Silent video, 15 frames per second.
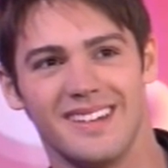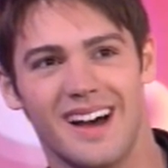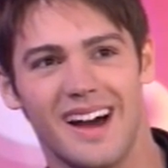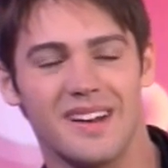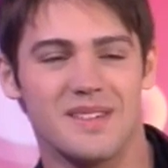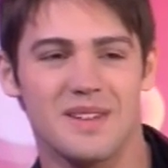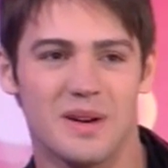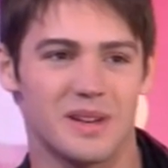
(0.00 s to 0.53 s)
I
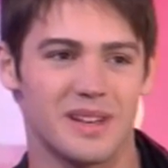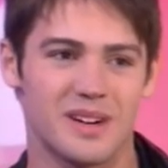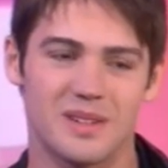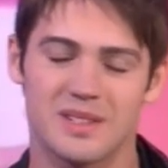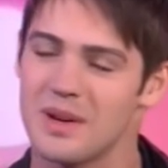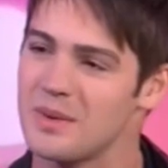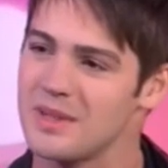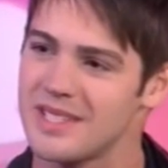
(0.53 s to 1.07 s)
don't know, you know,
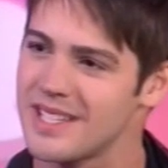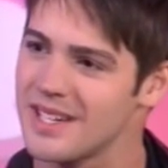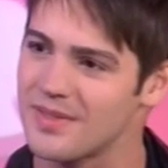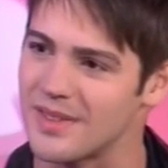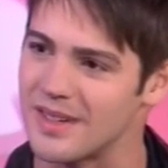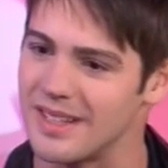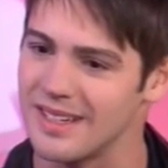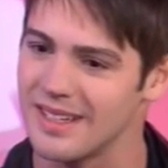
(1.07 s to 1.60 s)
it's always
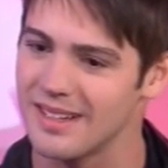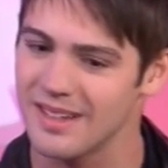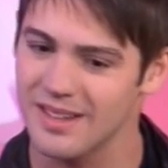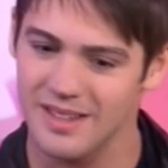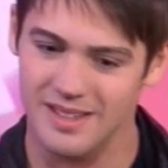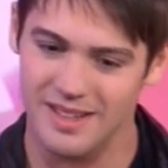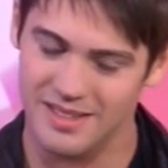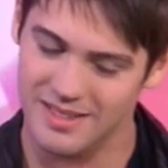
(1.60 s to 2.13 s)
different. You know,
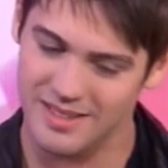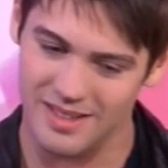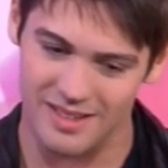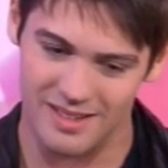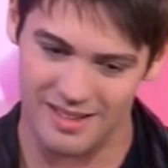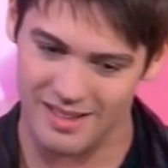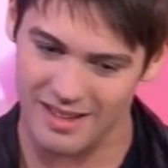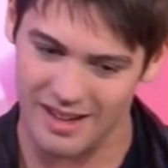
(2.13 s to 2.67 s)
it's
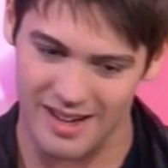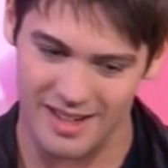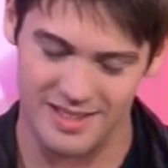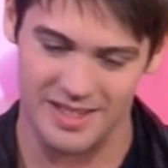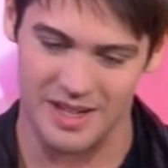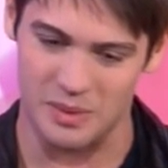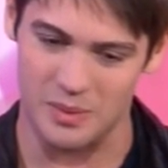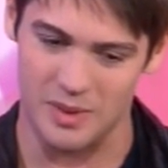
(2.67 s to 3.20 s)
like I
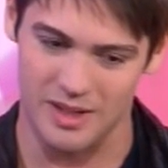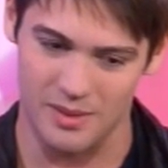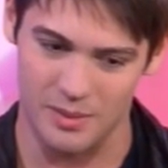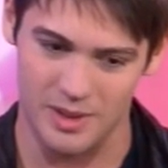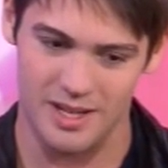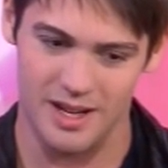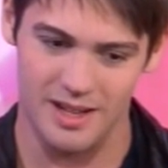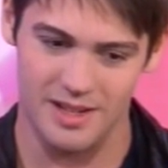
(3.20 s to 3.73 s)
said,
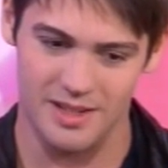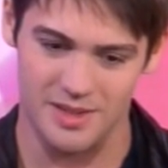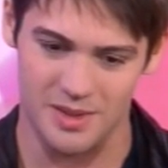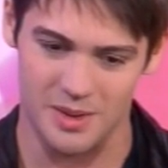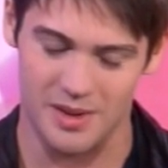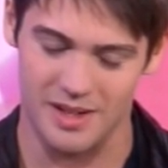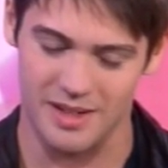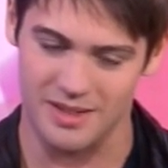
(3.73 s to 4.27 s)
we're telling a
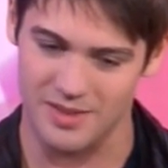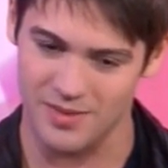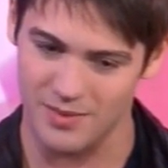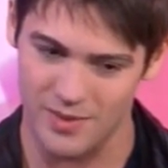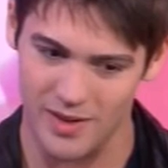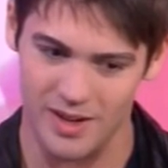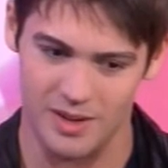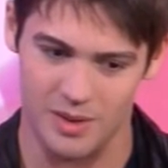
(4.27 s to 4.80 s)
story, and it's
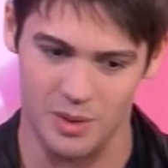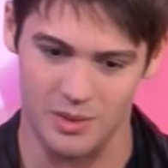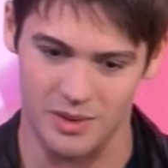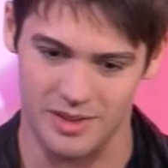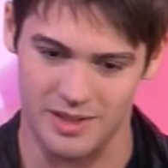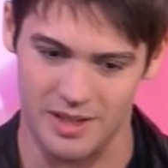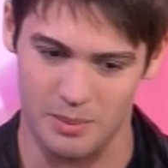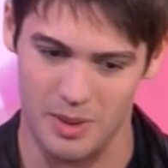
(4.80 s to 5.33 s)
very cool
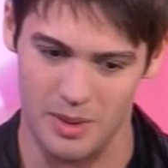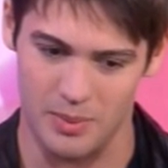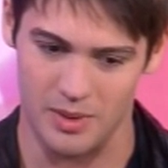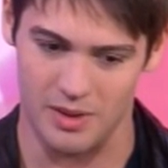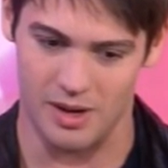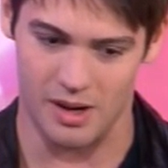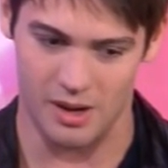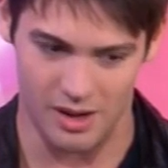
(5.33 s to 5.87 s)
to see people
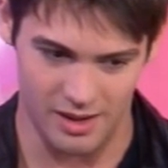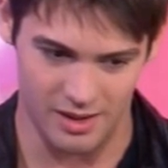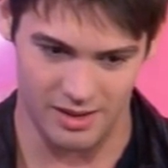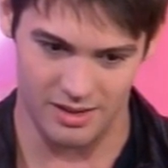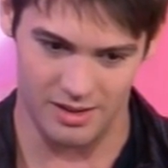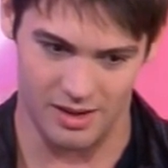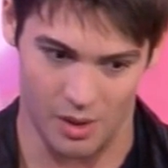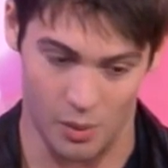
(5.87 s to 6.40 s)
are
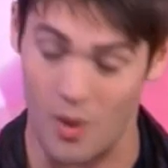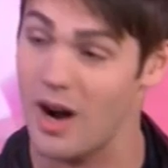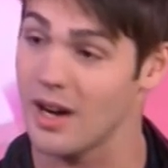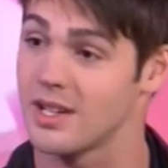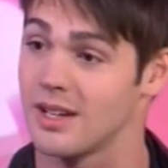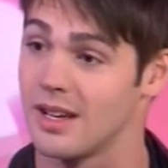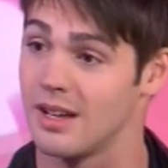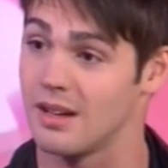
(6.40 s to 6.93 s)

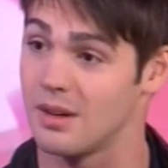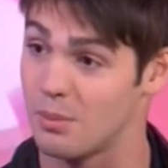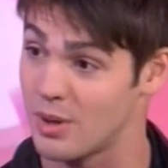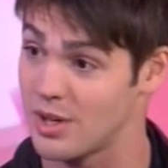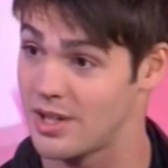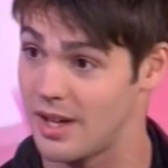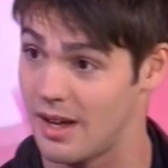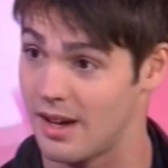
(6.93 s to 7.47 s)
watching it and
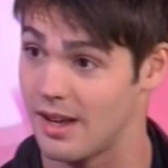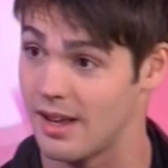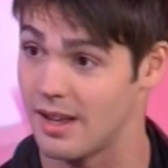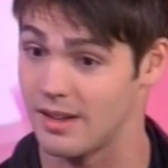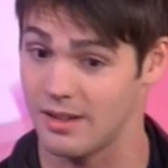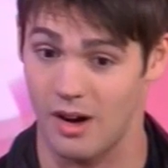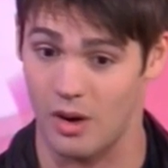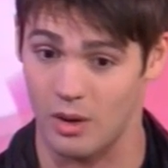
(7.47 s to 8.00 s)
appreciating
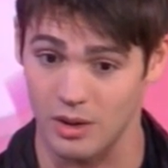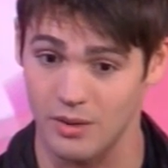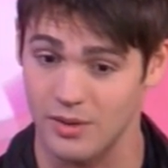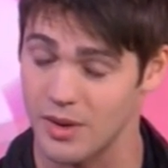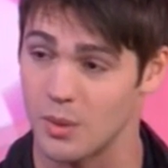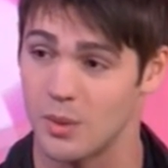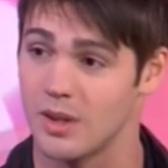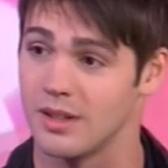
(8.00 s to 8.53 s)
it all
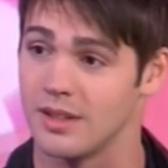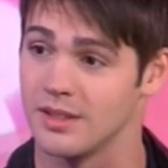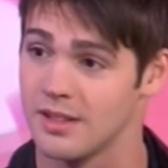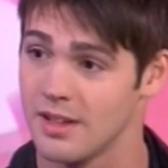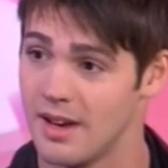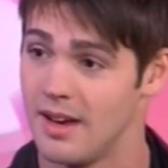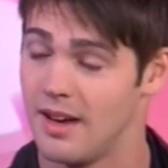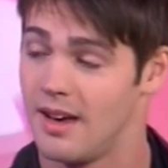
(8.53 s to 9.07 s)
over the world.
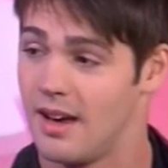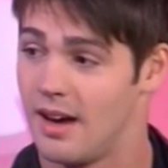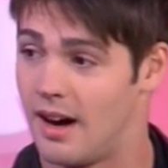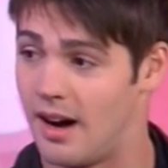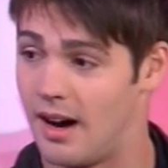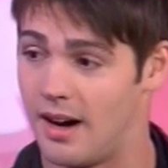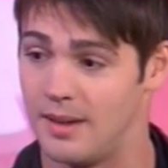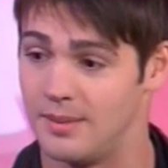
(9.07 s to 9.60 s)

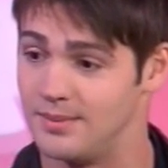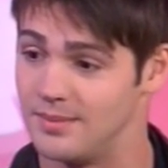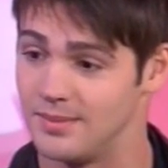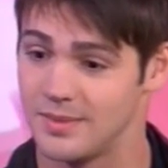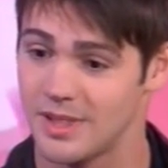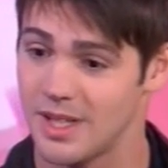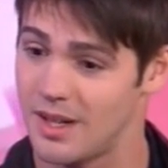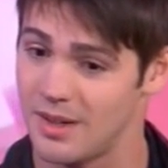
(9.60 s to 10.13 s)

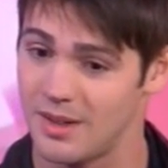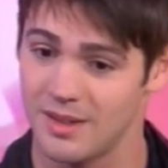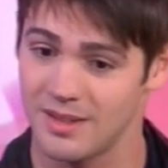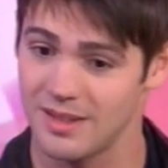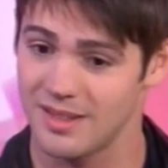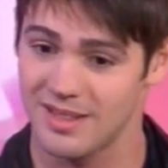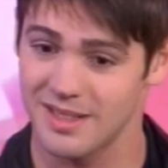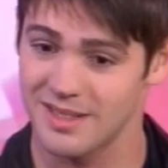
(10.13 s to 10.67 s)
So
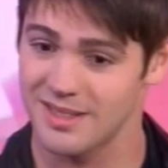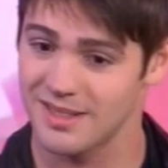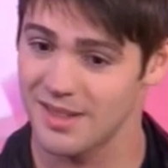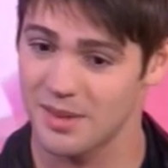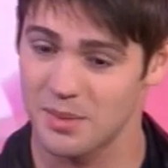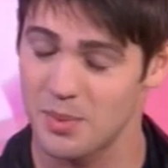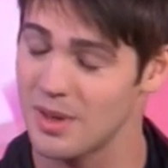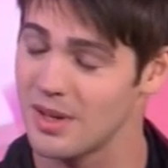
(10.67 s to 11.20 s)
it's
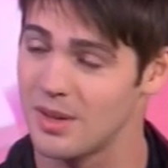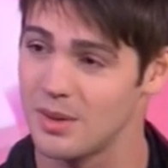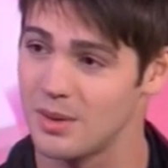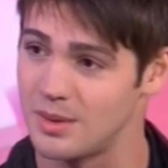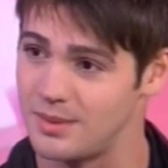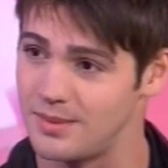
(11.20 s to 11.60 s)
pretty cool.